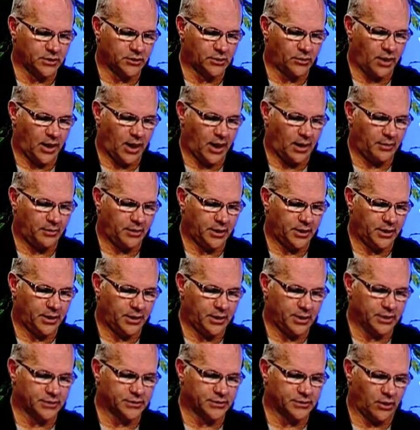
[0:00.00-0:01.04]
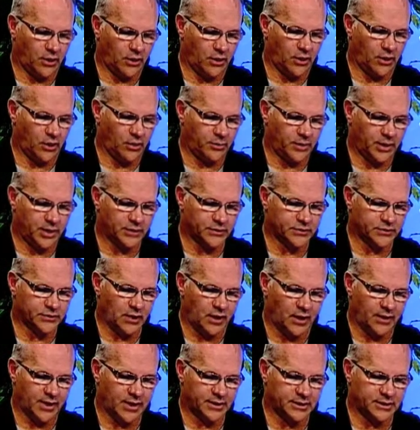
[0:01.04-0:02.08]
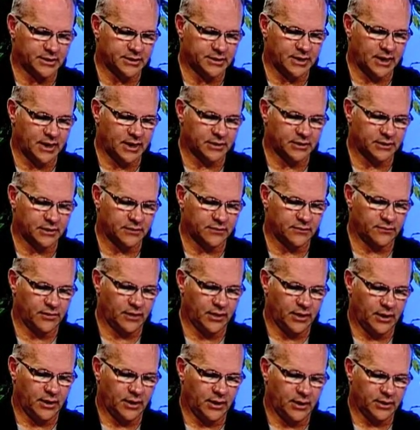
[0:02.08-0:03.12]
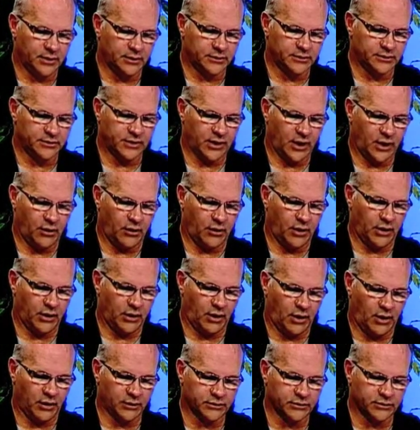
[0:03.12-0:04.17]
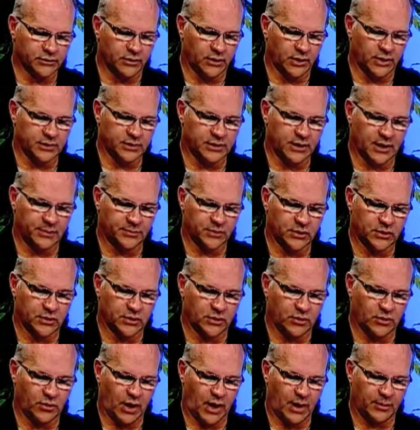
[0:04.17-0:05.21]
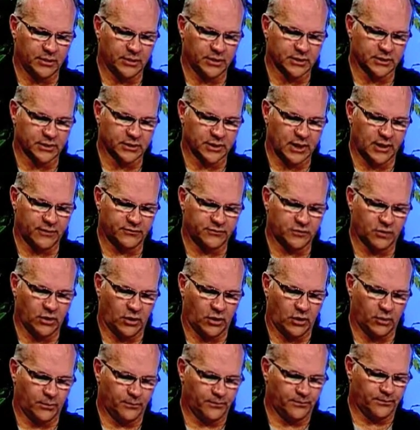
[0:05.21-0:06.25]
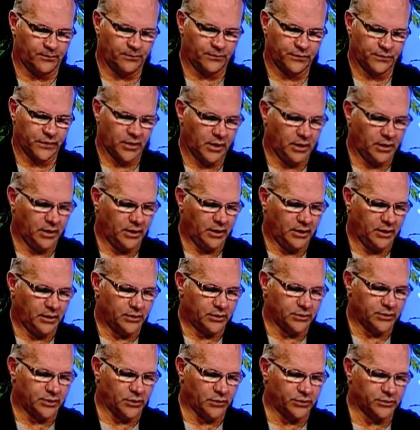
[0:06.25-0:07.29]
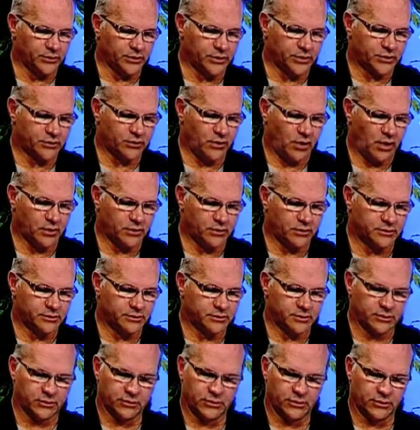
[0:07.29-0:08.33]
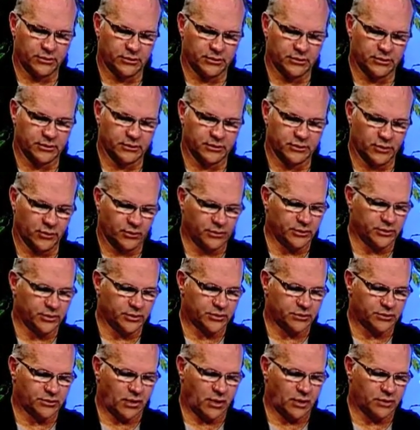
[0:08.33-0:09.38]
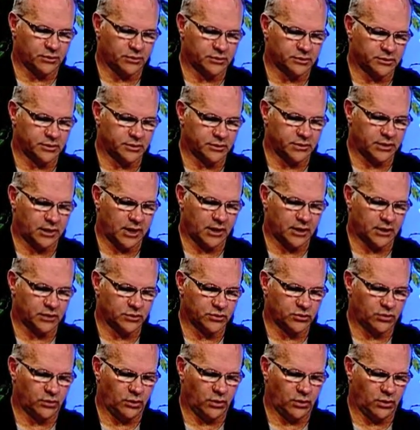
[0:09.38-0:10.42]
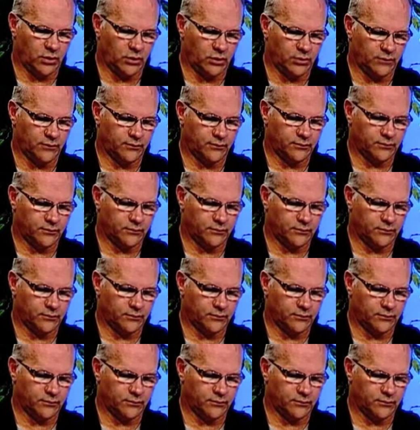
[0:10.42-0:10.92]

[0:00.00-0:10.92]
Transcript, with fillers: to grab his arm and saw that Detective Zaret also attempted to grab his left arm. During the struggle, during, during the struggle to take control